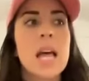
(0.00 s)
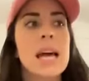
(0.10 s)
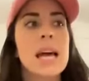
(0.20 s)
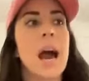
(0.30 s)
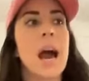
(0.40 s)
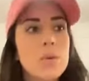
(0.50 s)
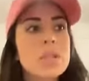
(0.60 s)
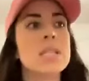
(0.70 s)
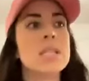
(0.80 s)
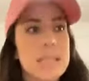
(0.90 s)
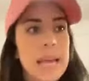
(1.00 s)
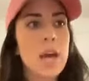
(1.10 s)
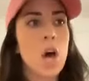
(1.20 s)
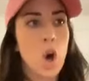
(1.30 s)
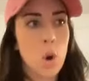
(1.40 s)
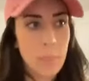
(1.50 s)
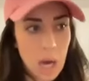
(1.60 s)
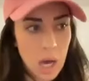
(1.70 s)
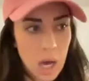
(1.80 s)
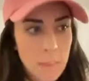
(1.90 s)
like I was a stay-at-home
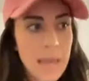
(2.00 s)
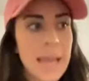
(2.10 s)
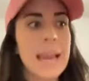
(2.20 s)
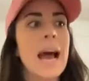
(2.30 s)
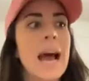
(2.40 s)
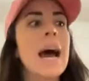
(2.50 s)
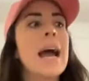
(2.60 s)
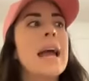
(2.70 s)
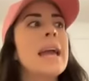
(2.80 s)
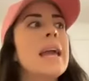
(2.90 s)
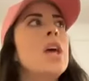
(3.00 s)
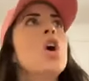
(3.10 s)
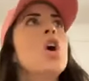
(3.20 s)
mom and I